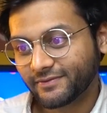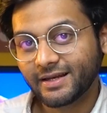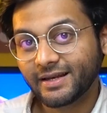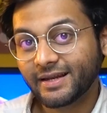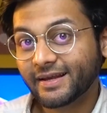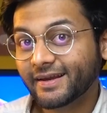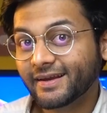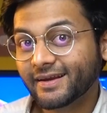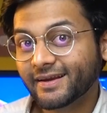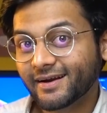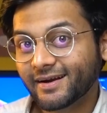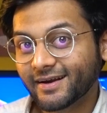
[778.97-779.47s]

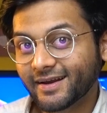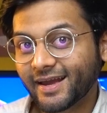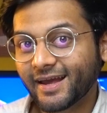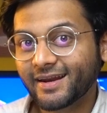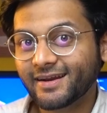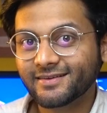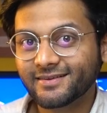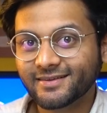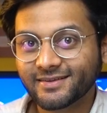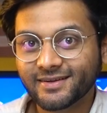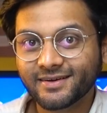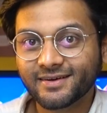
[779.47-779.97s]
Link again
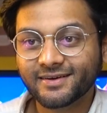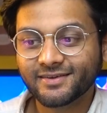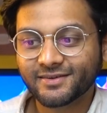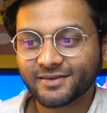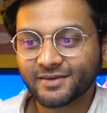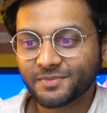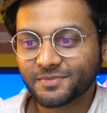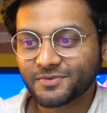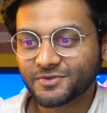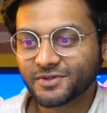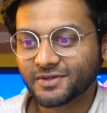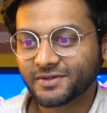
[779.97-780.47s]
is in the
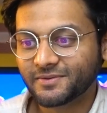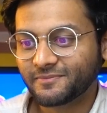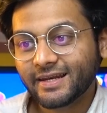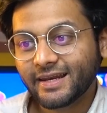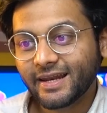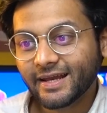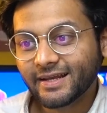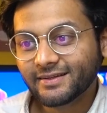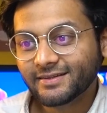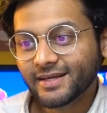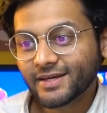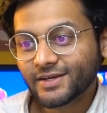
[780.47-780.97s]
description.
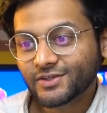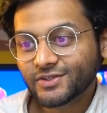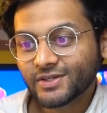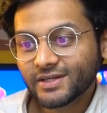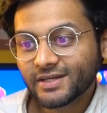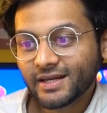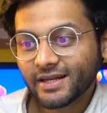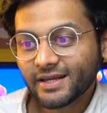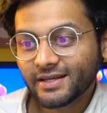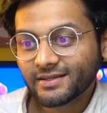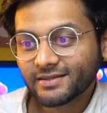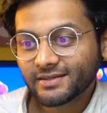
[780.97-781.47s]
Next
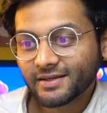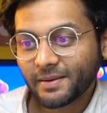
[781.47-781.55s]
section is